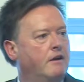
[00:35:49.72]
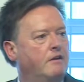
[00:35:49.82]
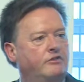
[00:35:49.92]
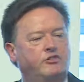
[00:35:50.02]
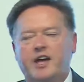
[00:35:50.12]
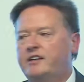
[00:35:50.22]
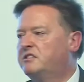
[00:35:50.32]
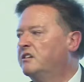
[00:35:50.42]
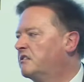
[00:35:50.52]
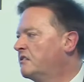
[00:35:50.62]

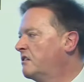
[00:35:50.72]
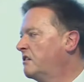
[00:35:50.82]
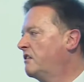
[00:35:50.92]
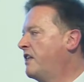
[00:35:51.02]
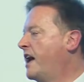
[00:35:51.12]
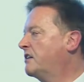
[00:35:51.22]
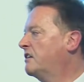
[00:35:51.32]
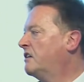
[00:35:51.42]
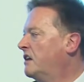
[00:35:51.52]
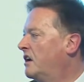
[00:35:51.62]
suggested
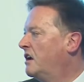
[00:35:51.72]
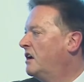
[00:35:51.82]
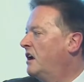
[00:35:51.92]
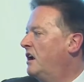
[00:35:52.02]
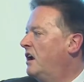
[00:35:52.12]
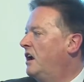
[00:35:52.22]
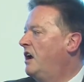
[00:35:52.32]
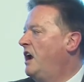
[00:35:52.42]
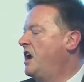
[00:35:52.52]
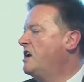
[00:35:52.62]
that
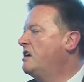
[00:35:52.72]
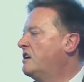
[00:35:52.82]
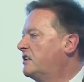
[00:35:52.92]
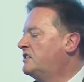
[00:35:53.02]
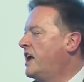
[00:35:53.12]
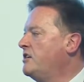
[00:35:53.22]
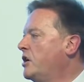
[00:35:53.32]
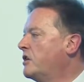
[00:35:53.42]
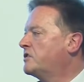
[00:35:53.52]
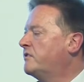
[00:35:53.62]
in the 10
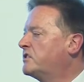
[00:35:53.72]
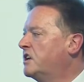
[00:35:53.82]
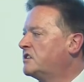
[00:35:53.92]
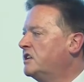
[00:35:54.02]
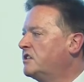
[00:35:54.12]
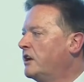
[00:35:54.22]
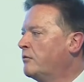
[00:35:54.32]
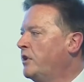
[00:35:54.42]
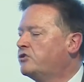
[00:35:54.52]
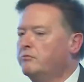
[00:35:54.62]
years of the 60s, they could
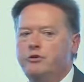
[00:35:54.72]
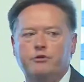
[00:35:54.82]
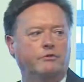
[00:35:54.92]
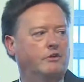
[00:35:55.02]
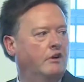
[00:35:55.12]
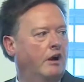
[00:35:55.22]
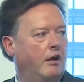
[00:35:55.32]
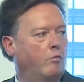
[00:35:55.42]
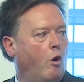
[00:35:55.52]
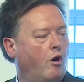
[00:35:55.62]
reach the moon
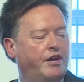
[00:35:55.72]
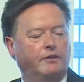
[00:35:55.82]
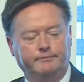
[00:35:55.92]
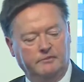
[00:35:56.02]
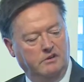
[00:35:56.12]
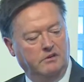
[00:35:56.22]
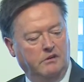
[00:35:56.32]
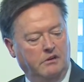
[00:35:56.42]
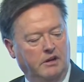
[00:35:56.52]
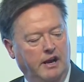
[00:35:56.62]
and walk in it.
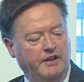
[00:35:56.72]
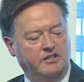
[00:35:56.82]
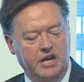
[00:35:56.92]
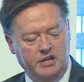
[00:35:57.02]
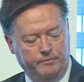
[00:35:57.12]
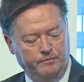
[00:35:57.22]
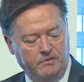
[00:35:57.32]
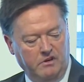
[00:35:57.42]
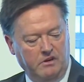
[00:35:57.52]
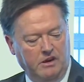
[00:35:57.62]
And they did.
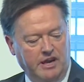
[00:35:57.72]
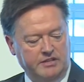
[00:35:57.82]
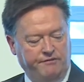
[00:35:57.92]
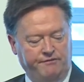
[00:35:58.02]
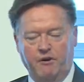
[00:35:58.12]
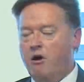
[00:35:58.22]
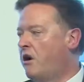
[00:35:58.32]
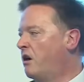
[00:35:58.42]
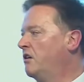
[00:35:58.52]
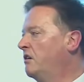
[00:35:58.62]
As a
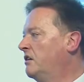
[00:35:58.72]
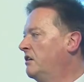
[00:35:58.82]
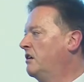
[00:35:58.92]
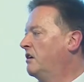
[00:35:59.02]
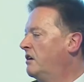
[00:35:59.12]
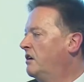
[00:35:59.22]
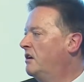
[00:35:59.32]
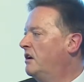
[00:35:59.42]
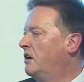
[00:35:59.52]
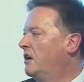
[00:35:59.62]
far
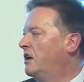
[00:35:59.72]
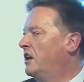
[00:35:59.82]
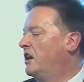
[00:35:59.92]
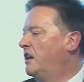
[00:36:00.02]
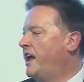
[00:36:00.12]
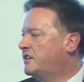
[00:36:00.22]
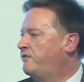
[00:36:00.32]
less